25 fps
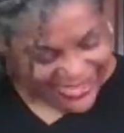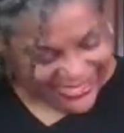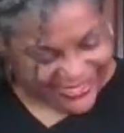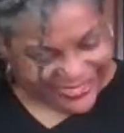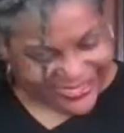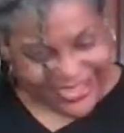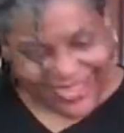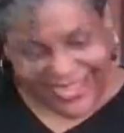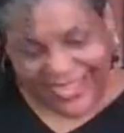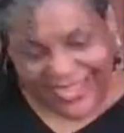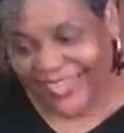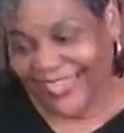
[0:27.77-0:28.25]

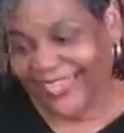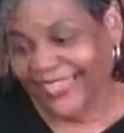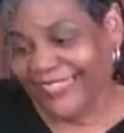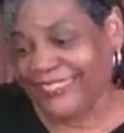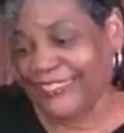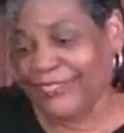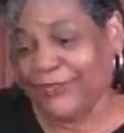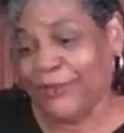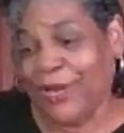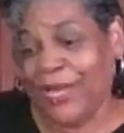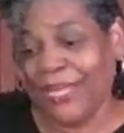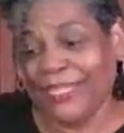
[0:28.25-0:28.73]
Yeah,
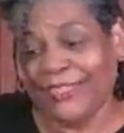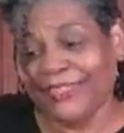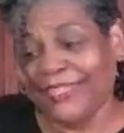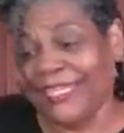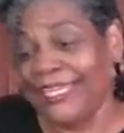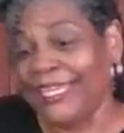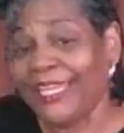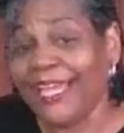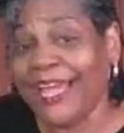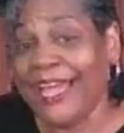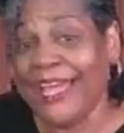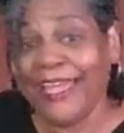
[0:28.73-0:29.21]
so I
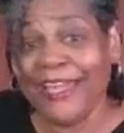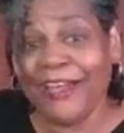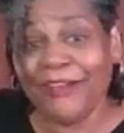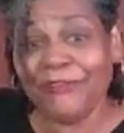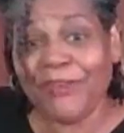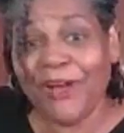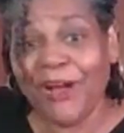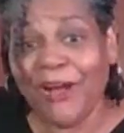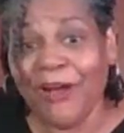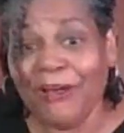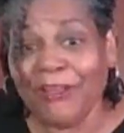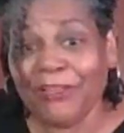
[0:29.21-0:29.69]
think I have
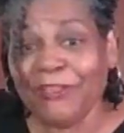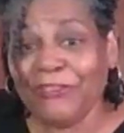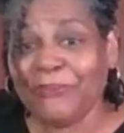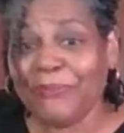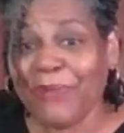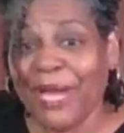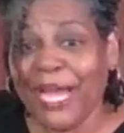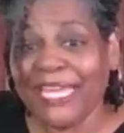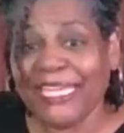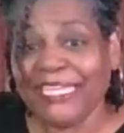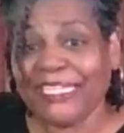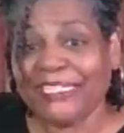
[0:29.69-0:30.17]
all of
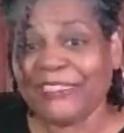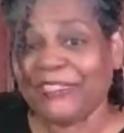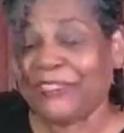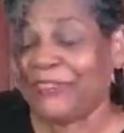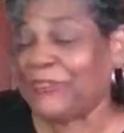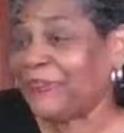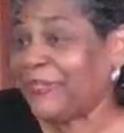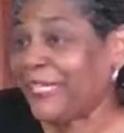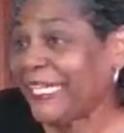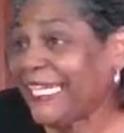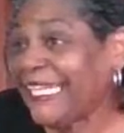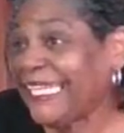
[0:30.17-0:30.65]
my
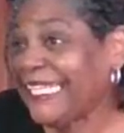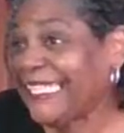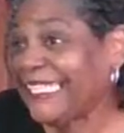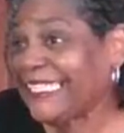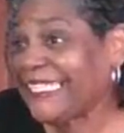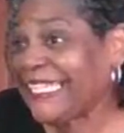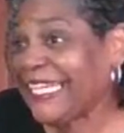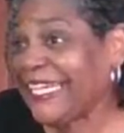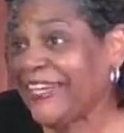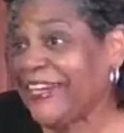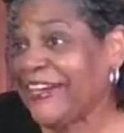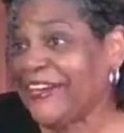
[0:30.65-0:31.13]

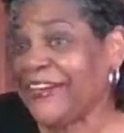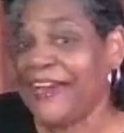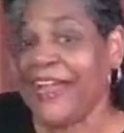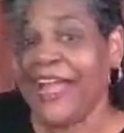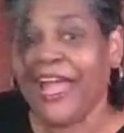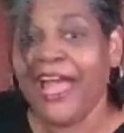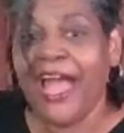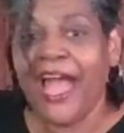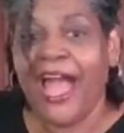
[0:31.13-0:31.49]
ingredients here.